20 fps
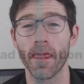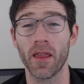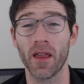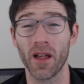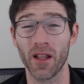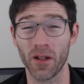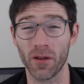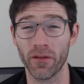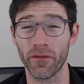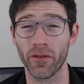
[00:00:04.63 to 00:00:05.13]

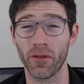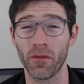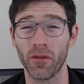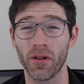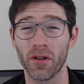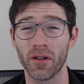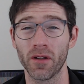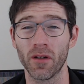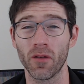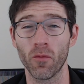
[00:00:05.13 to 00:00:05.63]
Hello
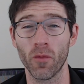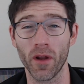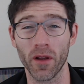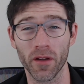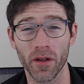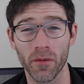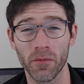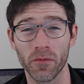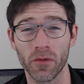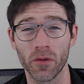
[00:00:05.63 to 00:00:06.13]
everyone,
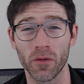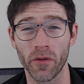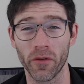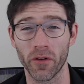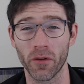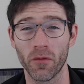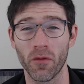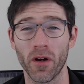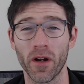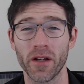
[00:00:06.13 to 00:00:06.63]
welcome to another
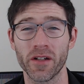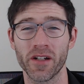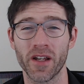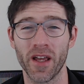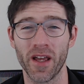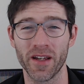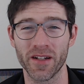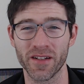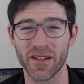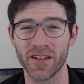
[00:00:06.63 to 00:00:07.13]
Quad
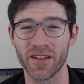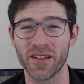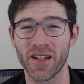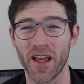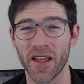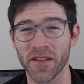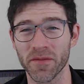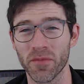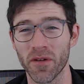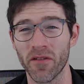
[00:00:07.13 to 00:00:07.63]
Education
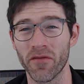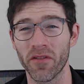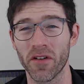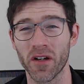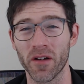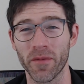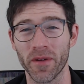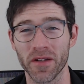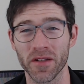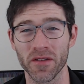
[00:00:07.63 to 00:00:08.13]
Test Prep
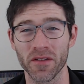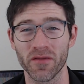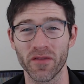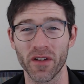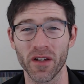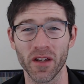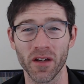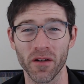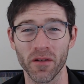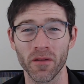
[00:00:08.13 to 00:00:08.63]
Fundamentals
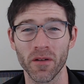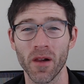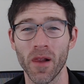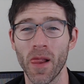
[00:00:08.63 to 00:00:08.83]
video.